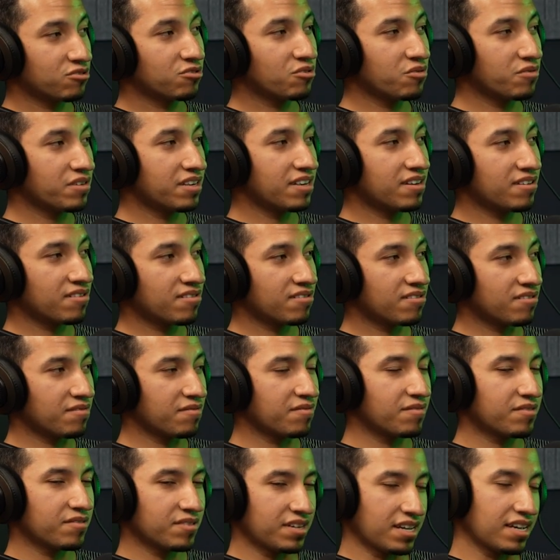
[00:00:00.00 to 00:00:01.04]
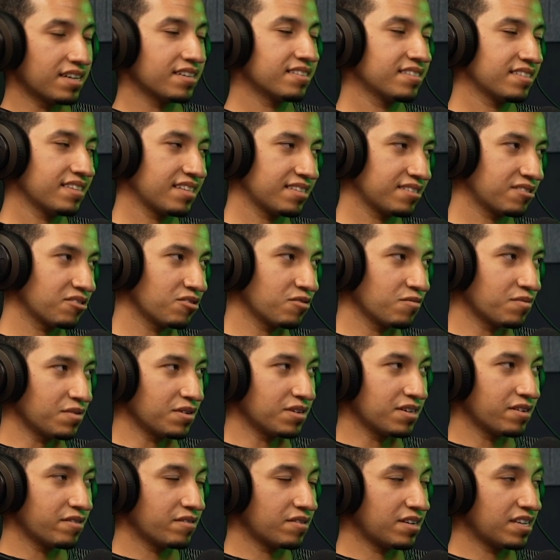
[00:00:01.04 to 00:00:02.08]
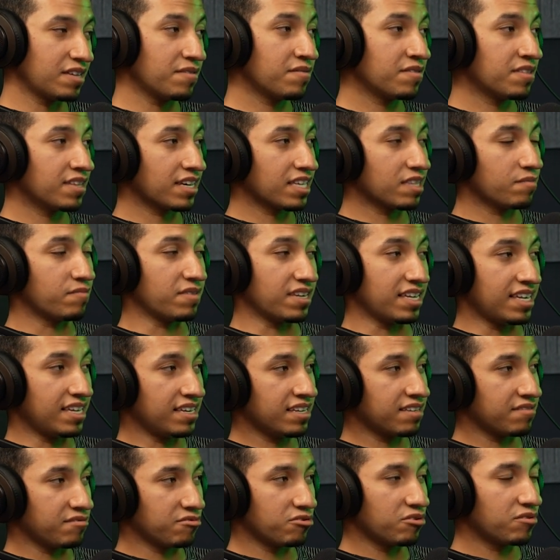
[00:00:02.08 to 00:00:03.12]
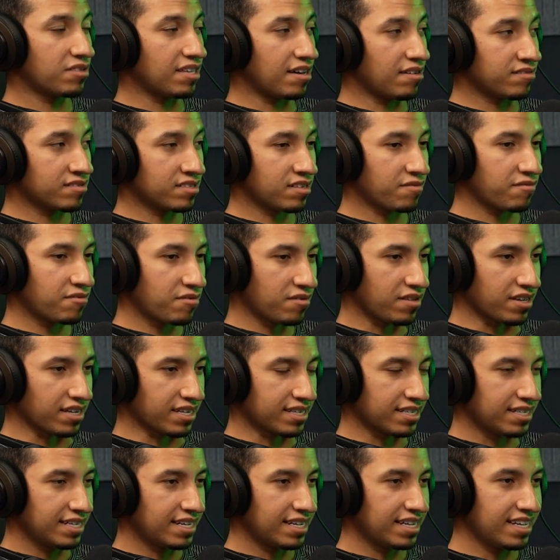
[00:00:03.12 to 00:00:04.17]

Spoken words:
2 year. Oh yeah, that too. But even like the beginning of the 2000s, I feel like